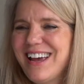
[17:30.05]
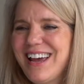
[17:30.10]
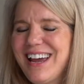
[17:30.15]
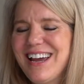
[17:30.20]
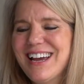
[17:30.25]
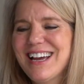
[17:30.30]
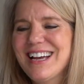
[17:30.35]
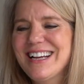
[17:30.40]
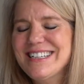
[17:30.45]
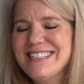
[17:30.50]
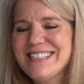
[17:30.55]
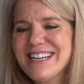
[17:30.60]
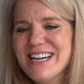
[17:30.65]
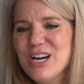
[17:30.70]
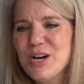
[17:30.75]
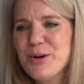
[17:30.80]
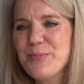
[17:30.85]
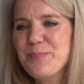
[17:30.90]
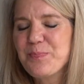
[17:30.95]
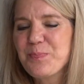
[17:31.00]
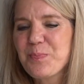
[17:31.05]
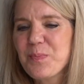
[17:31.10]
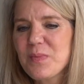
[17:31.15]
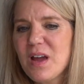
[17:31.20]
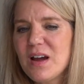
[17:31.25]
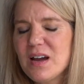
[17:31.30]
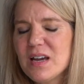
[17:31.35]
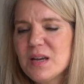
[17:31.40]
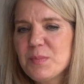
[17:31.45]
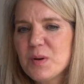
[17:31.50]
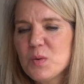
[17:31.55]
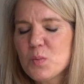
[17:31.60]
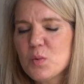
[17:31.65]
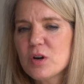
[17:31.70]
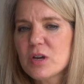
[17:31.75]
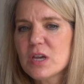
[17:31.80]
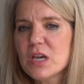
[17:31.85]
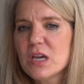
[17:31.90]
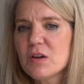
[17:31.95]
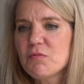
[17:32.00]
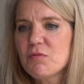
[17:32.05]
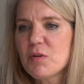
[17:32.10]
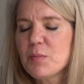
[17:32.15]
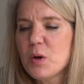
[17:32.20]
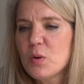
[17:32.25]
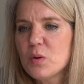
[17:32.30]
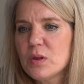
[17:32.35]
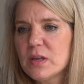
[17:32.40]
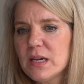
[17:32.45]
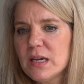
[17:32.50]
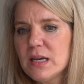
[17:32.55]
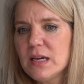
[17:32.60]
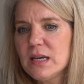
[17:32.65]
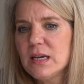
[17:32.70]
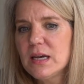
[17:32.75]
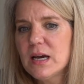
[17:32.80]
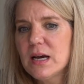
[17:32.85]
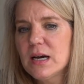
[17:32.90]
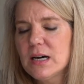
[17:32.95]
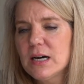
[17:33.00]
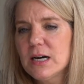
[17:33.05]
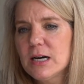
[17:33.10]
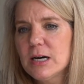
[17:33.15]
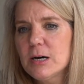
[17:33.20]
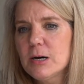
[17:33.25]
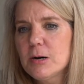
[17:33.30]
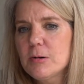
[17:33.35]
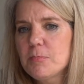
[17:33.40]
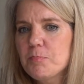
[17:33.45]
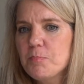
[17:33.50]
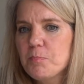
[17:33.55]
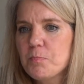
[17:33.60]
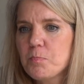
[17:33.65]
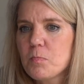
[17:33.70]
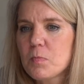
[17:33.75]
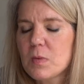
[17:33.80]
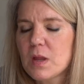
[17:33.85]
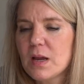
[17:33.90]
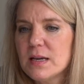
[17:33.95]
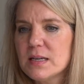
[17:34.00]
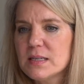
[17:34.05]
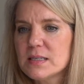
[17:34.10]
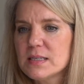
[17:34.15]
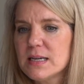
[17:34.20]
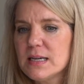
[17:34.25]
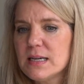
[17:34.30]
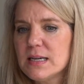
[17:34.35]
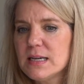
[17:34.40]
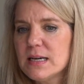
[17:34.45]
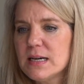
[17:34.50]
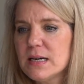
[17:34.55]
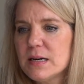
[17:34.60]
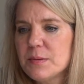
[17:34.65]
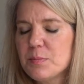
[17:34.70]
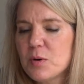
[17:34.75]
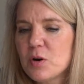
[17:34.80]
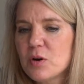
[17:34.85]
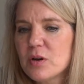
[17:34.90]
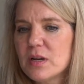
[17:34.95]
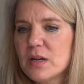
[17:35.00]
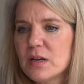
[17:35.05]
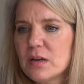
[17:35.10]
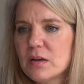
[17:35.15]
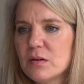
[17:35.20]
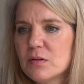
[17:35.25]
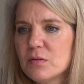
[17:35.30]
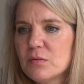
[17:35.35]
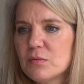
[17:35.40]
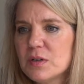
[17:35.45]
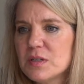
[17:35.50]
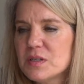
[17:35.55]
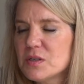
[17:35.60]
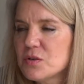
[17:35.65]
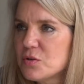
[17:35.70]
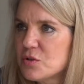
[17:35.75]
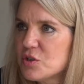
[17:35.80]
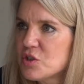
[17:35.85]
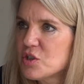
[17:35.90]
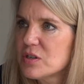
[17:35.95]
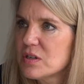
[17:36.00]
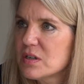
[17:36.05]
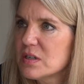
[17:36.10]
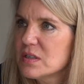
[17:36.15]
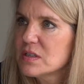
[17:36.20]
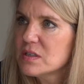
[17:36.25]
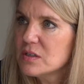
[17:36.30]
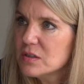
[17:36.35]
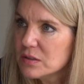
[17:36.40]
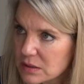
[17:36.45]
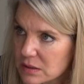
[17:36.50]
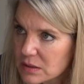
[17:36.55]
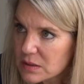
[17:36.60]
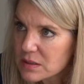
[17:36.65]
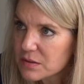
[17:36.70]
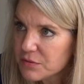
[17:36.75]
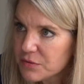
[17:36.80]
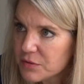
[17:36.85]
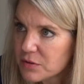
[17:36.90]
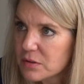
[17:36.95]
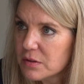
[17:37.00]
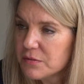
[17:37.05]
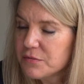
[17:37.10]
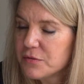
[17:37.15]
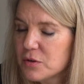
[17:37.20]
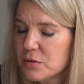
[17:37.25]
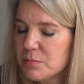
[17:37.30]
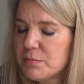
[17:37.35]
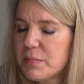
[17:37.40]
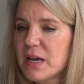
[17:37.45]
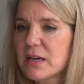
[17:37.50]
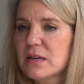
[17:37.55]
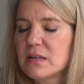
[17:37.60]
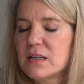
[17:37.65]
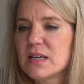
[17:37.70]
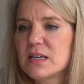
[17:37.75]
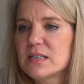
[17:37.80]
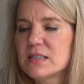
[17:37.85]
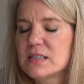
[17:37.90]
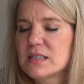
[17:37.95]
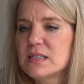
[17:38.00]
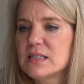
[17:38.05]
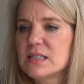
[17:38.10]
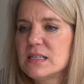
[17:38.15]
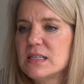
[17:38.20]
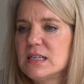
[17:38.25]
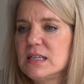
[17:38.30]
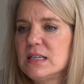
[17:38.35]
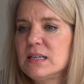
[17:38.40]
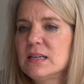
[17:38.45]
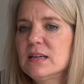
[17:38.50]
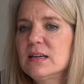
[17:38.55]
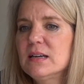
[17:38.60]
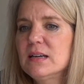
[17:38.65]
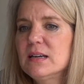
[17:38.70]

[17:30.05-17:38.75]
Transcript: And I had been working remotely as a marketing research consultant for a firm back in Kansas City,